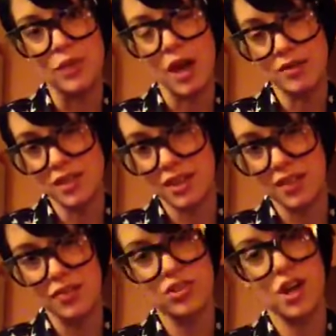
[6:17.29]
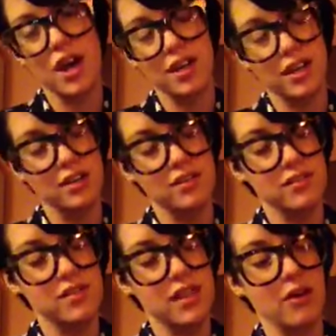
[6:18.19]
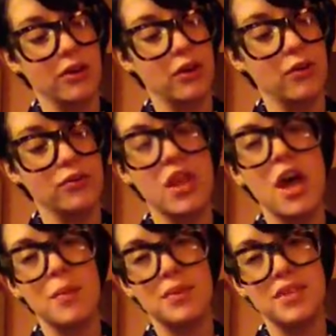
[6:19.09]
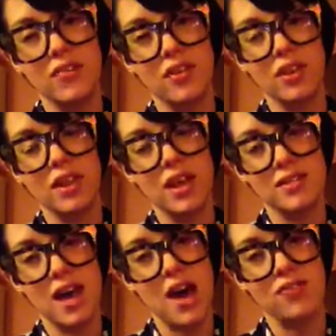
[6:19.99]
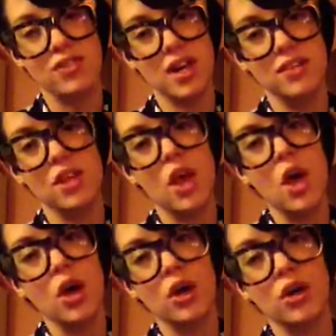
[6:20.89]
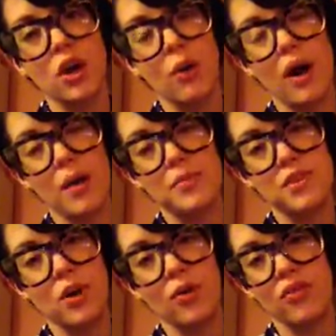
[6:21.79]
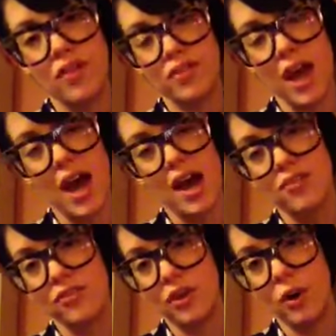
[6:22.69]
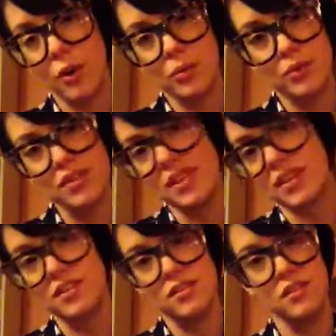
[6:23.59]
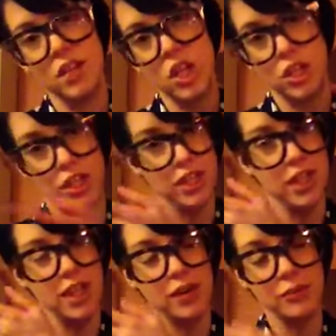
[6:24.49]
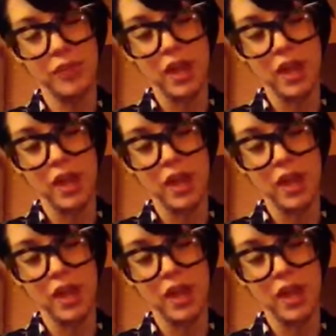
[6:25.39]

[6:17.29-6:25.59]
I would say give it a shot and see how it goes, but definitely as a half size, go up. So 5.5, go up to a 6, you know.